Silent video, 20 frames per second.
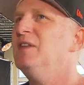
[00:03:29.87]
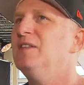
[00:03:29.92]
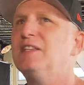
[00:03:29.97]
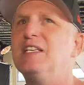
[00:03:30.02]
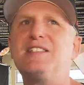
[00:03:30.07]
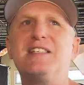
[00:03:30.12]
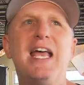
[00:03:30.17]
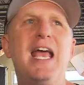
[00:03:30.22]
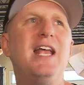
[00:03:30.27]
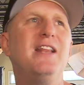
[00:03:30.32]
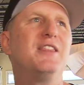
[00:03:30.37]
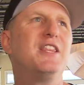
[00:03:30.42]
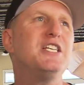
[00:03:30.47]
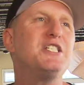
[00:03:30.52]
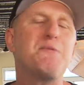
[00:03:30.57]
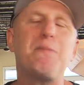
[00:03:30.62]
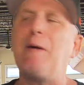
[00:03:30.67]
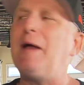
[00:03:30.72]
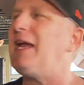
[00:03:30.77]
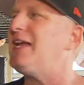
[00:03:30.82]
This ain't
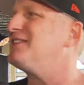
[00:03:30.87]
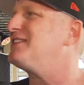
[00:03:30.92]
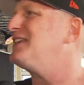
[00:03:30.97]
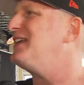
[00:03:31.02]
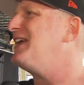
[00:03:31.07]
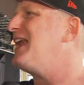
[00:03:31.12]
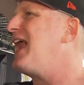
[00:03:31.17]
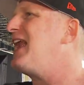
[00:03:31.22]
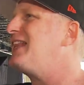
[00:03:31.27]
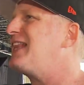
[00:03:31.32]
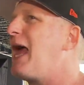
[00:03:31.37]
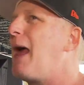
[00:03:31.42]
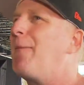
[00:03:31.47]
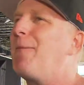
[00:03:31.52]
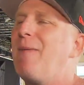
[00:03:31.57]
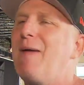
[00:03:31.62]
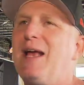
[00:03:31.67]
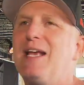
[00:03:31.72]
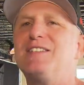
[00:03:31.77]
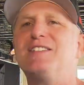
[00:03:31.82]
this place and it ain't
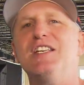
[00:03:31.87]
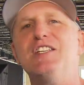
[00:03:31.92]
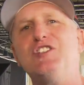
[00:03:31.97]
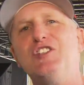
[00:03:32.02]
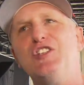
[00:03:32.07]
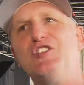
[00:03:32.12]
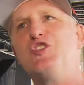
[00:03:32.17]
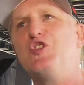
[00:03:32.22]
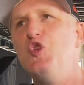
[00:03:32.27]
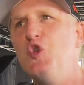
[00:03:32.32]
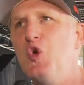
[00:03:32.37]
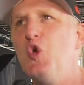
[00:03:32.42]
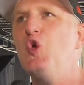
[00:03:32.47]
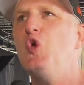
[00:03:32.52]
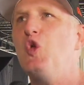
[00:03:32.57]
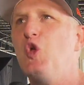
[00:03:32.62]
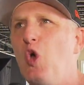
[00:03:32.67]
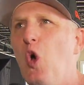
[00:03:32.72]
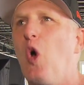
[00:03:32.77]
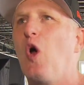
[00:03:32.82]
that place. This is
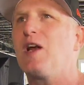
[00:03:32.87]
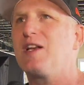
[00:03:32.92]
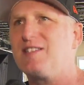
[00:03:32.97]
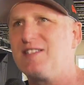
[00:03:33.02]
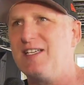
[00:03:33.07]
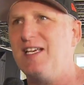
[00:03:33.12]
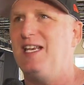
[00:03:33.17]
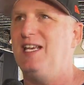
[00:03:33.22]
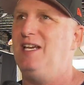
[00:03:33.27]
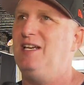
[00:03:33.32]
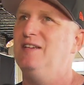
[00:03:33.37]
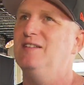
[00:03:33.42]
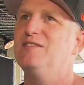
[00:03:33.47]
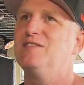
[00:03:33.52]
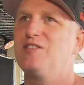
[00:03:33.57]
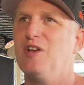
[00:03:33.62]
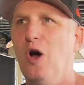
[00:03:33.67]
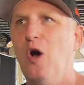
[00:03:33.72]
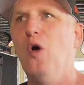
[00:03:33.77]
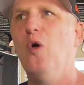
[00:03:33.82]
New York City.
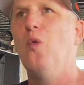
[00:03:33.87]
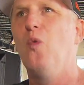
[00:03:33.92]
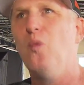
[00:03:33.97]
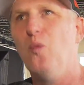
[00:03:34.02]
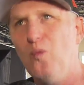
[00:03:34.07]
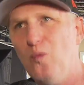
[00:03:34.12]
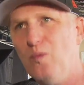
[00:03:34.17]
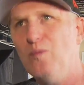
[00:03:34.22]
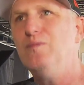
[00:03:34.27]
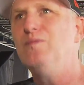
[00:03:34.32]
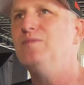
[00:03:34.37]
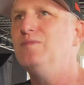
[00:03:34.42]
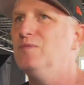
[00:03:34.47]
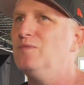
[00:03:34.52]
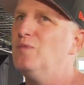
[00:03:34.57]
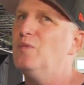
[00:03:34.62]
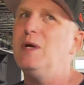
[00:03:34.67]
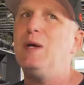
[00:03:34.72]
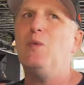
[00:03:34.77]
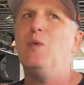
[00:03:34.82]
So
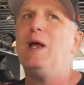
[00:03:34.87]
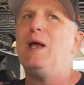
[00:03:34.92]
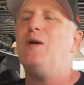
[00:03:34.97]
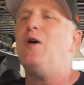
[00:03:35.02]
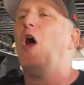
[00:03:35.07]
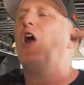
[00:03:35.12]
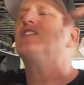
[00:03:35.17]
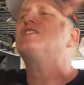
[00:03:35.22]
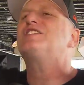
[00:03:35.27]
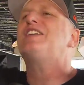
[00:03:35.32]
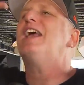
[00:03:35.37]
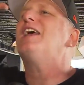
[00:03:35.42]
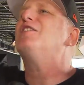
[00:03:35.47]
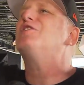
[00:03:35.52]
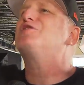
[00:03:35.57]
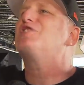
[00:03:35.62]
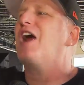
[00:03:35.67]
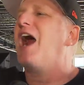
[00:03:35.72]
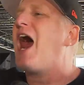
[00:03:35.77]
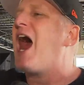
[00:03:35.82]
our
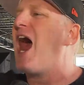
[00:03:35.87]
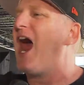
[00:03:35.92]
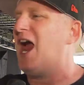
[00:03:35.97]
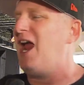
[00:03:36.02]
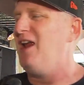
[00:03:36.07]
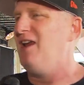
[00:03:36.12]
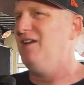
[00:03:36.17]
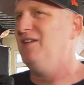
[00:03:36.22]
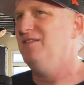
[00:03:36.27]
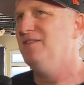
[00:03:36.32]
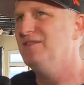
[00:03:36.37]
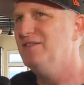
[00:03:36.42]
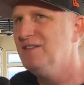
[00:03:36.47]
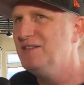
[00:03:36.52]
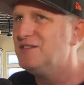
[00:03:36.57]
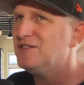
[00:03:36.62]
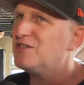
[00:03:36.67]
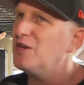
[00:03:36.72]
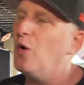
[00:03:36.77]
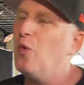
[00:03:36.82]
standards are high.
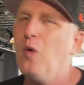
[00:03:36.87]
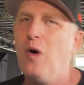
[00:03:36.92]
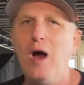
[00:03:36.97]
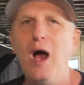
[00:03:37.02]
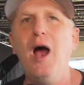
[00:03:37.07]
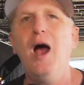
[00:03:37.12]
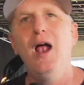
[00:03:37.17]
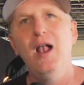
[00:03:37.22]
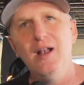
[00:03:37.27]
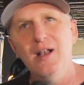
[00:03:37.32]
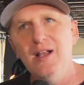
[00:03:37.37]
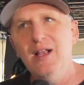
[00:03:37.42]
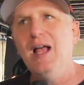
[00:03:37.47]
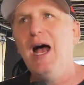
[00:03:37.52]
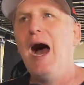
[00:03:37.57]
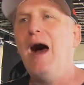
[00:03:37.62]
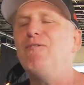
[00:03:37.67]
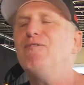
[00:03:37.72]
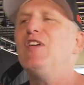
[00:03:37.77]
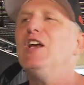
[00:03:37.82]
So
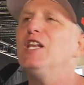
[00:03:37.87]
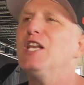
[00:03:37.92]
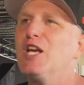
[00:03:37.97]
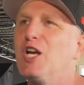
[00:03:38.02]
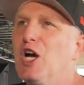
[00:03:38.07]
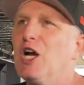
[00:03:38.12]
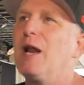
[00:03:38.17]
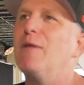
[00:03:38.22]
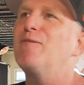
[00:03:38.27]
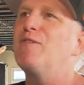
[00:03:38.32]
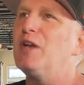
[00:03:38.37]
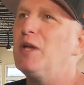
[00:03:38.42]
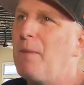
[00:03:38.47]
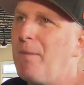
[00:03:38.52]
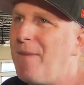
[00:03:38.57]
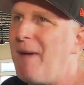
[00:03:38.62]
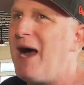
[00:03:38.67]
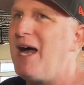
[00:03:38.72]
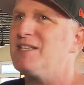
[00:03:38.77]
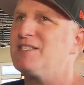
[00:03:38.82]
I'm feeling good, I'm feeling
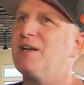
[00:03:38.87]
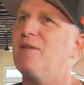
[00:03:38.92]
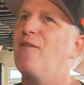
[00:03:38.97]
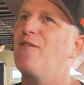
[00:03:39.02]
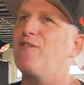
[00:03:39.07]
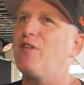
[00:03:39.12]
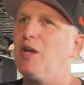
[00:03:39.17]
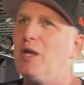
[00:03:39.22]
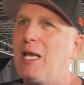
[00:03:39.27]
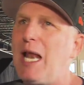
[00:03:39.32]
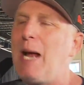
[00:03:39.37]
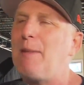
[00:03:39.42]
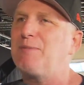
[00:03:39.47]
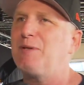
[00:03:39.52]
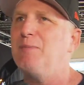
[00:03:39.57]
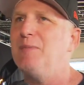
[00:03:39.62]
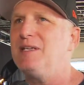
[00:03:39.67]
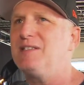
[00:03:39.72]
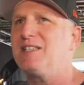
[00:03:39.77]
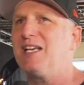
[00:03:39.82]
positive, I'm feeling
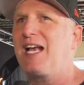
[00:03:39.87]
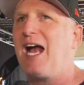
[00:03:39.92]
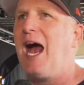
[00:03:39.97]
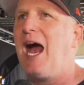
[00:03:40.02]
optimistic.